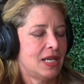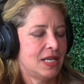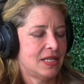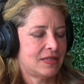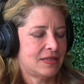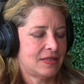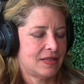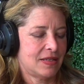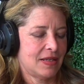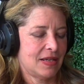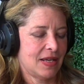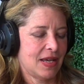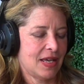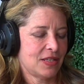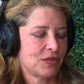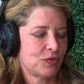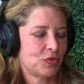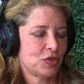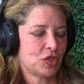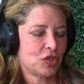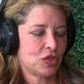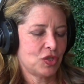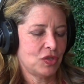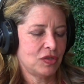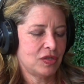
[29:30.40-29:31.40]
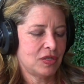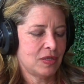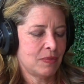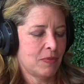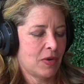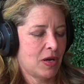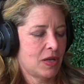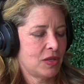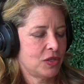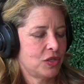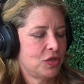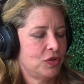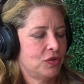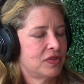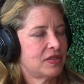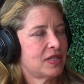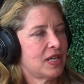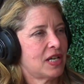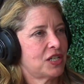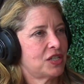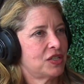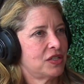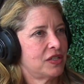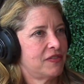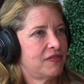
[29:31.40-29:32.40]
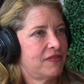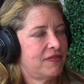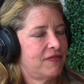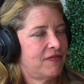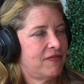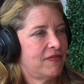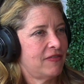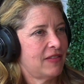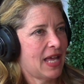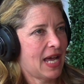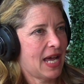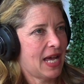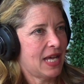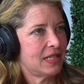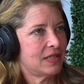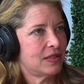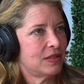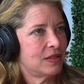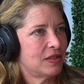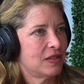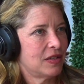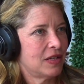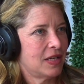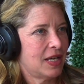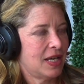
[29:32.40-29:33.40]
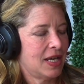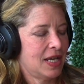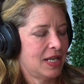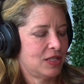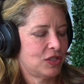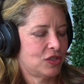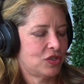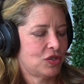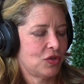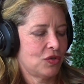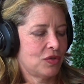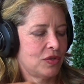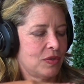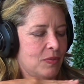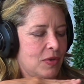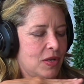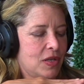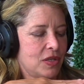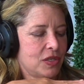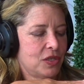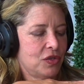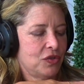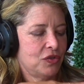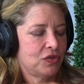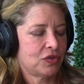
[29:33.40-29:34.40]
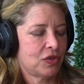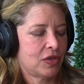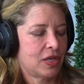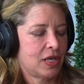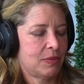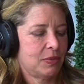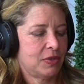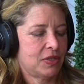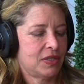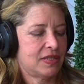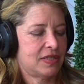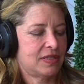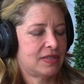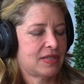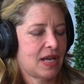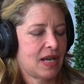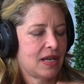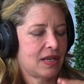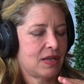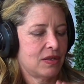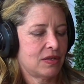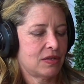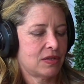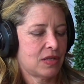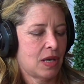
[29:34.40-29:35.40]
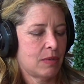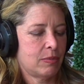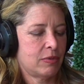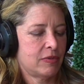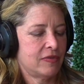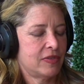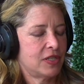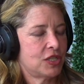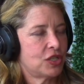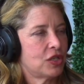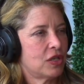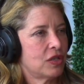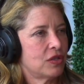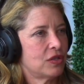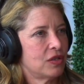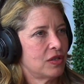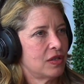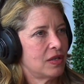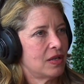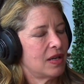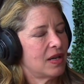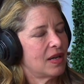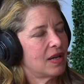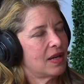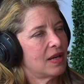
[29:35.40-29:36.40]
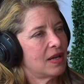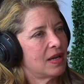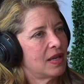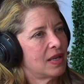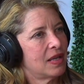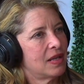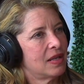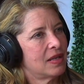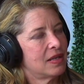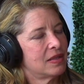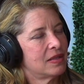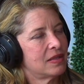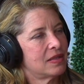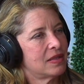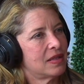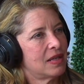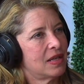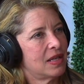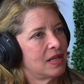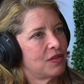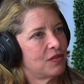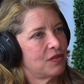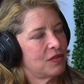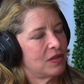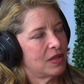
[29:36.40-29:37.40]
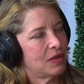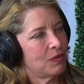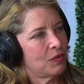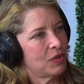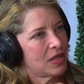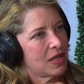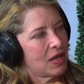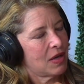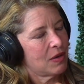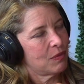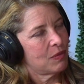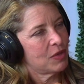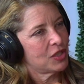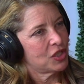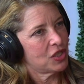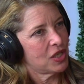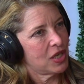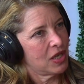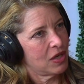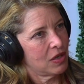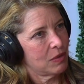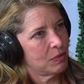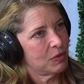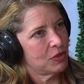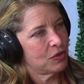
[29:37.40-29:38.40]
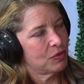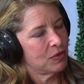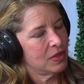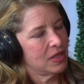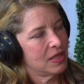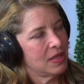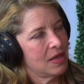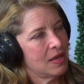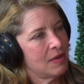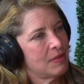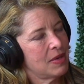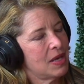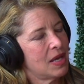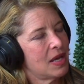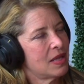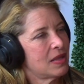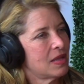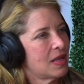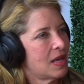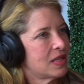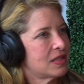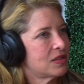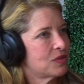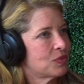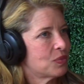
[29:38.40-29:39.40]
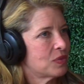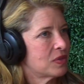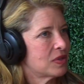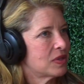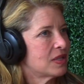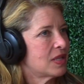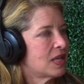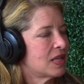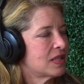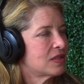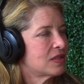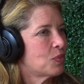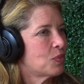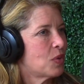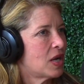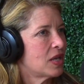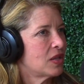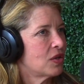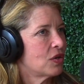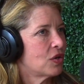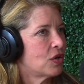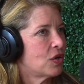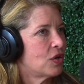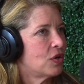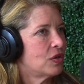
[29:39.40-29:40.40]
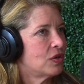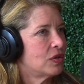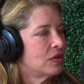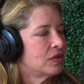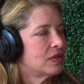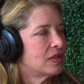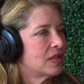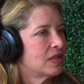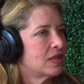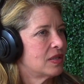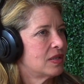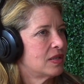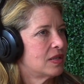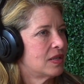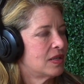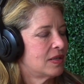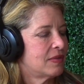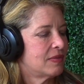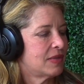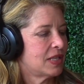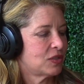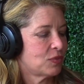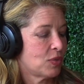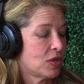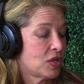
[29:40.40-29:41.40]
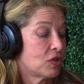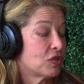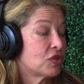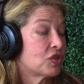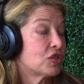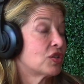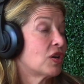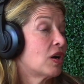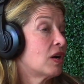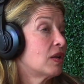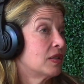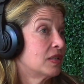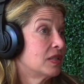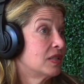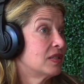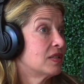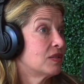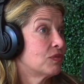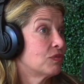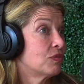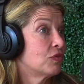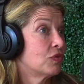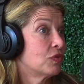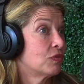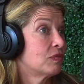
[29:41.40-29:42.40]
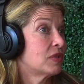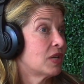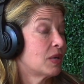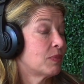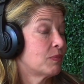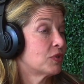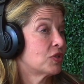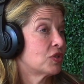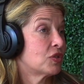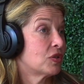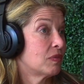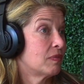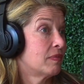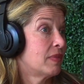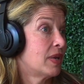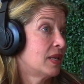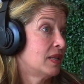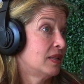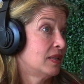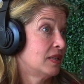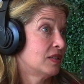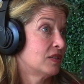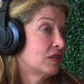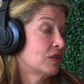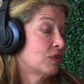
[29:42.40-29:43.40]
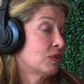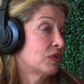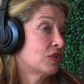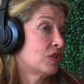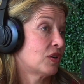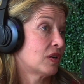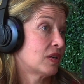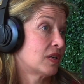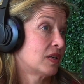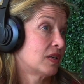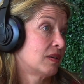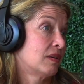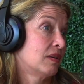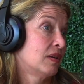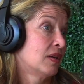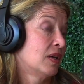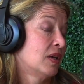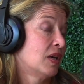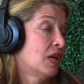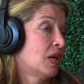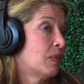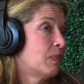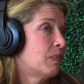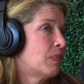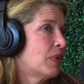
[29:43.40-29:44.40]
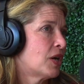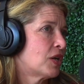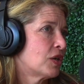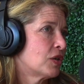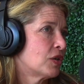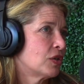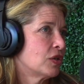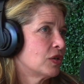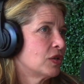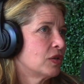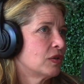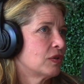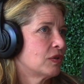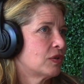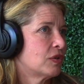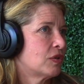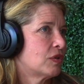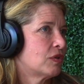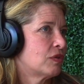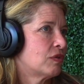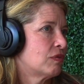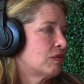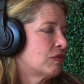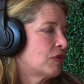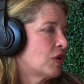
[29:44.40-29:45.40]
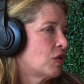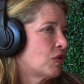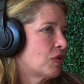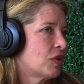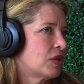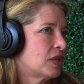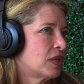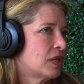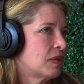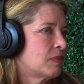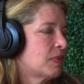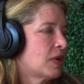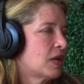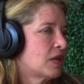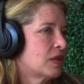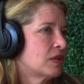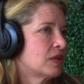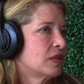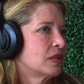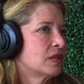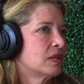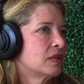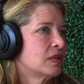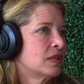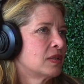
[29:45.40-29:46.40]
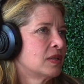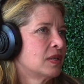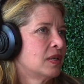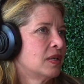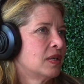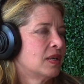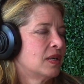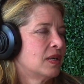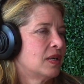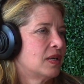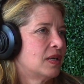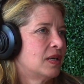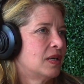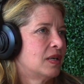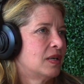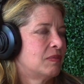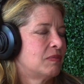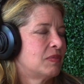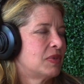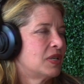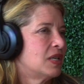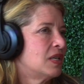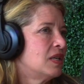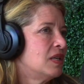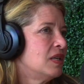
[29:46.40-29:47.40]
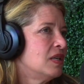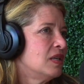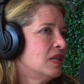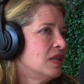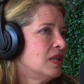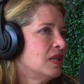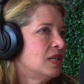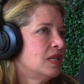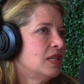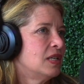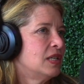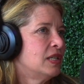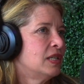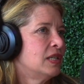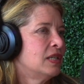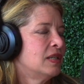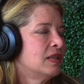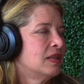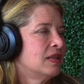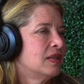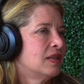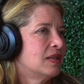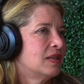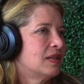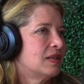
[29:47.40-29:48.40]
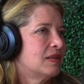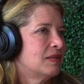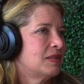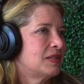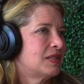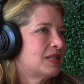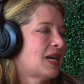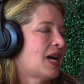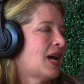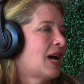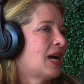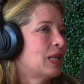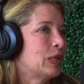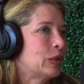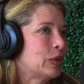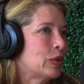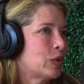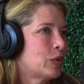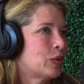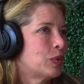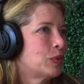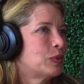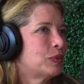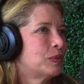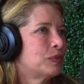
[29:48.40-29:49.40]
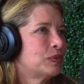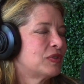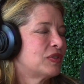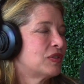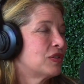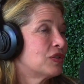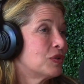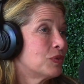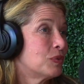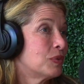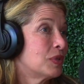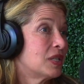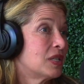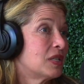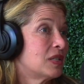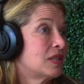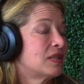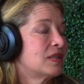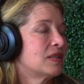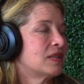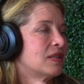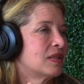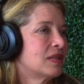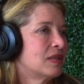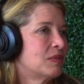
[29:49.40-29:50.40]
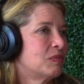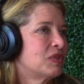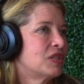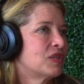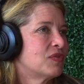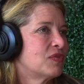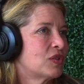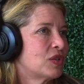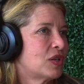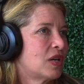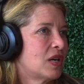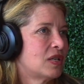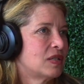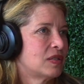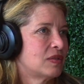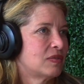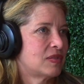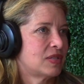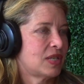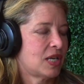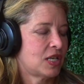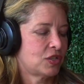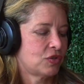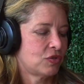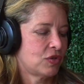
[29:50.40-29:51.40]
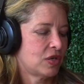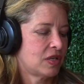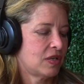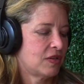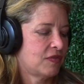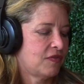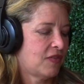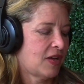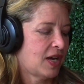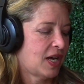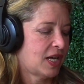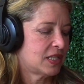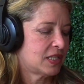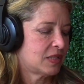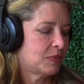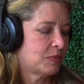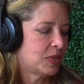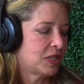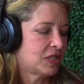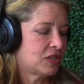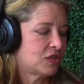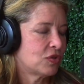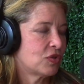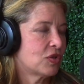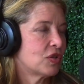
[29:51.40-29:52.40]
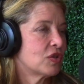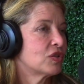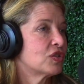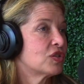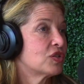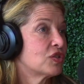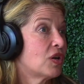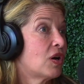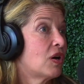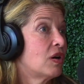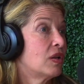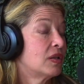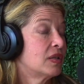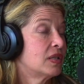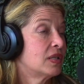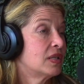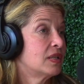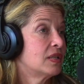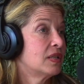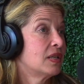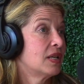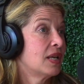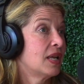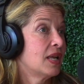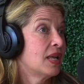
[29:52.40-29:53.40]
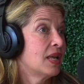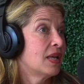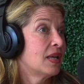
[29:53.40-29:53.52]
it's as a result the molecule is actually flat, and so the molecules are able to stack on top of each other and without much air between them, and that's why they're called. That's why they're solids at room temperature mainly. So we're talking butter, coconut butter, ghee, tallow, suet, different kinds of saturated fats. But so they're solid.